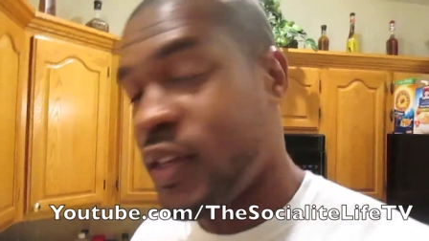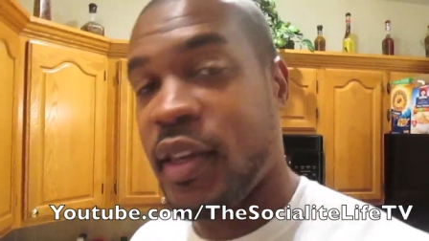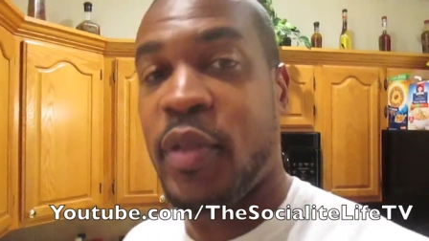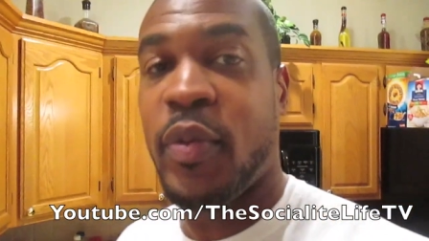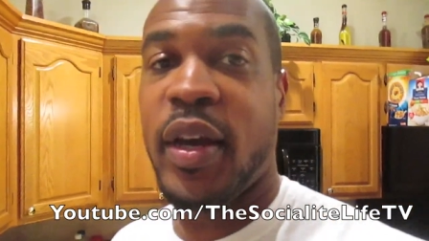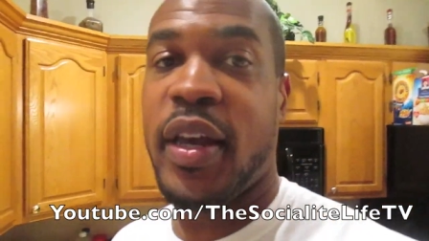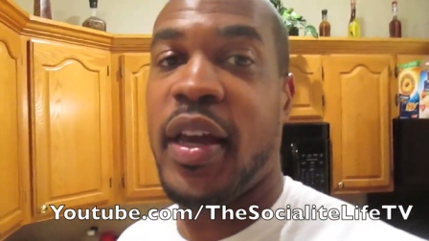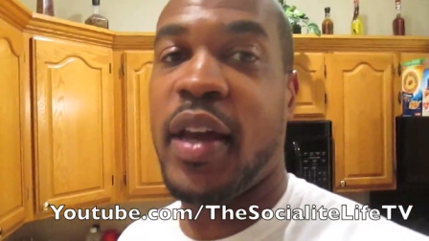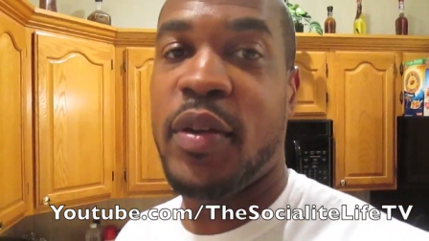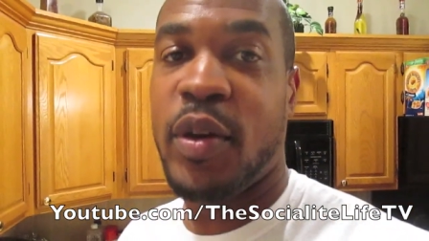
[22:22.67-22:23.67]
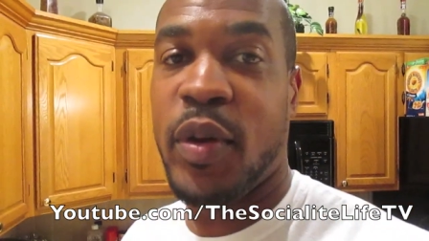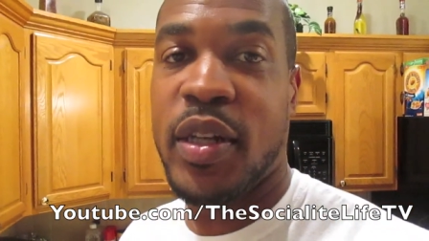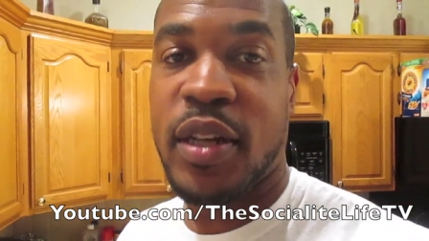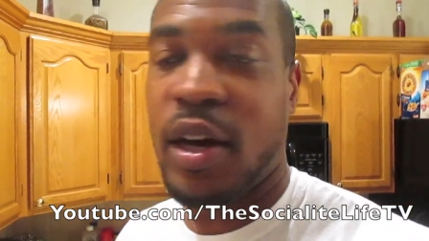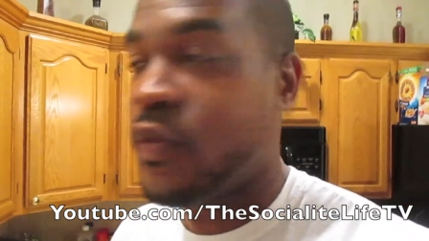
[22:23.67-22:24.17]
Either way, I don't know what
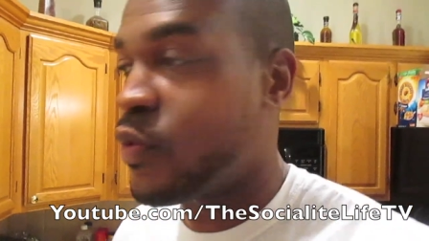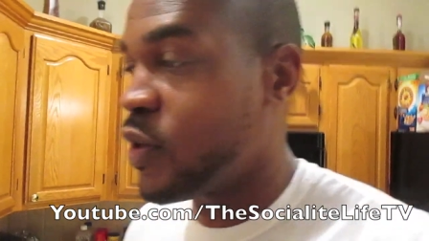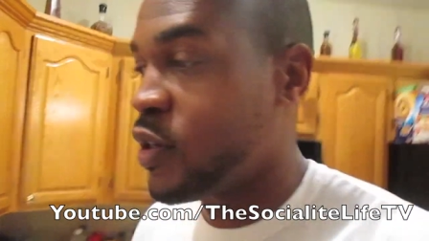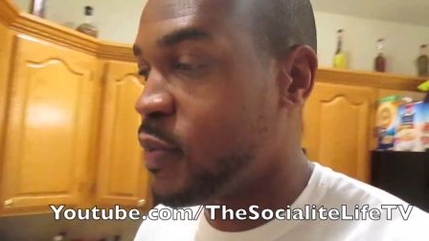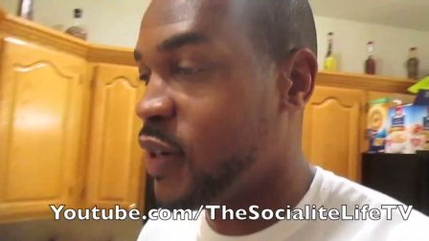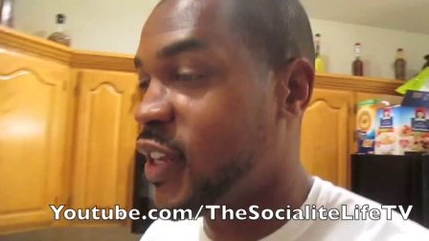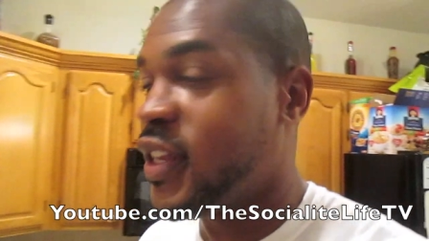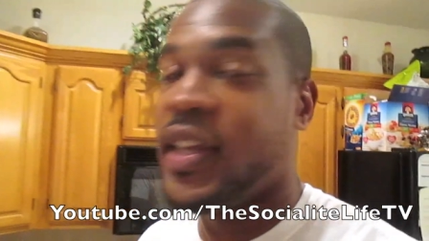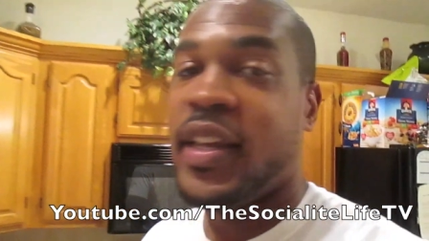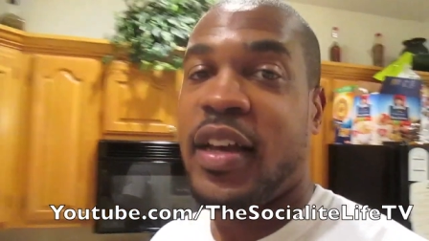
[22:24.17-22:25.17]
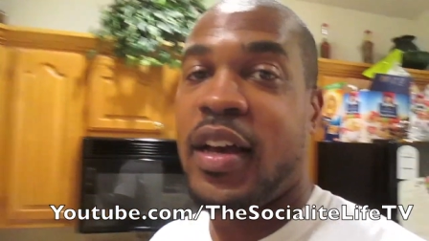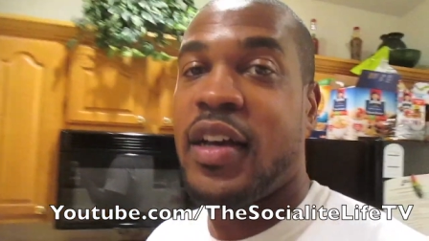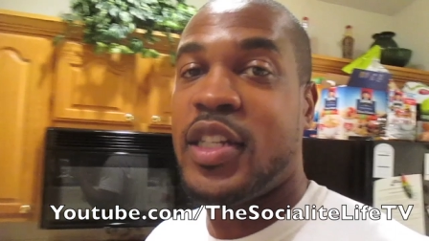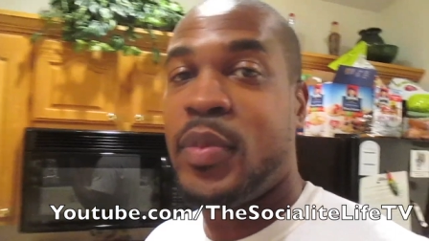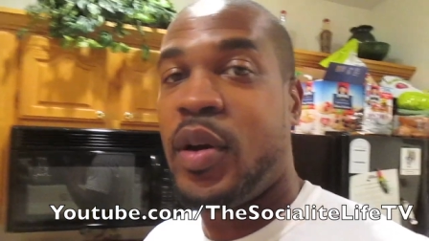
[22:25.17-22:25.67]
it's called for real, but
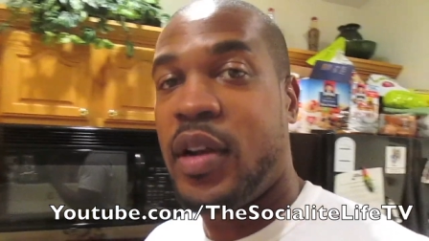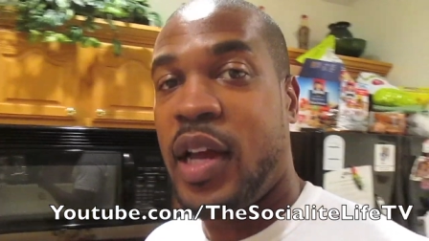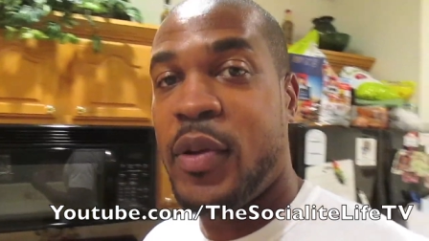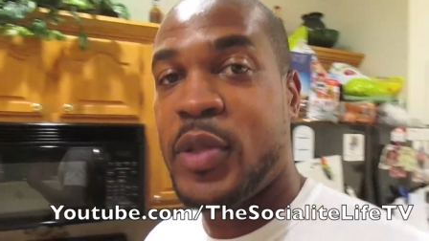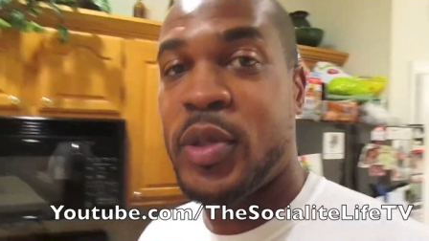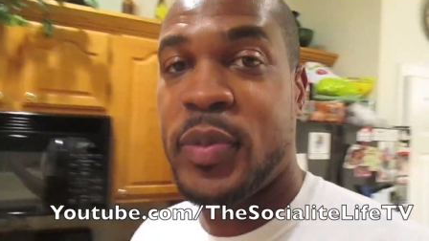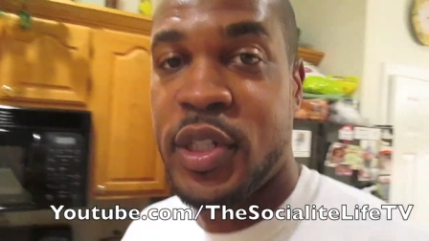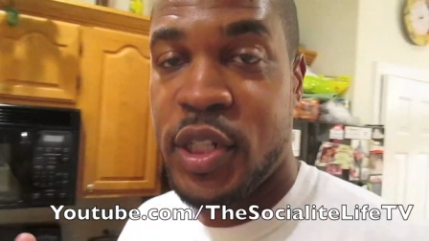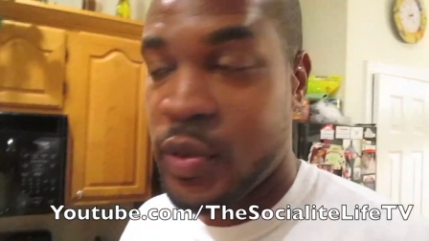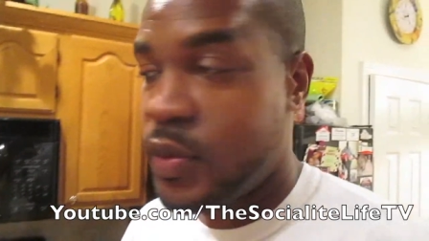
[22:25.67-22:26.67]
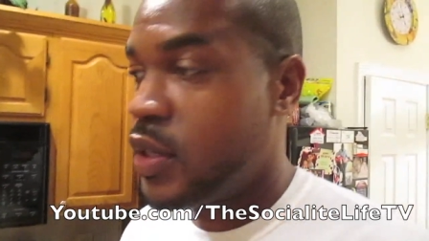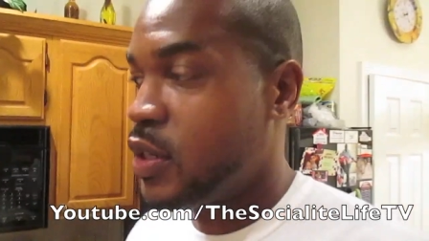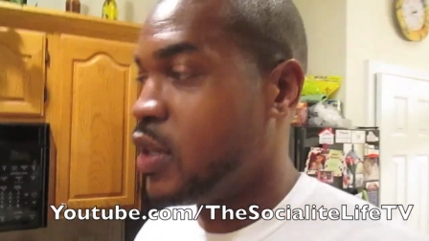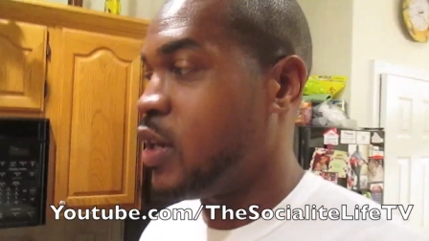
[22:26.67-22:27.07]
uh, tomorrow night we're supposed to be shooting it.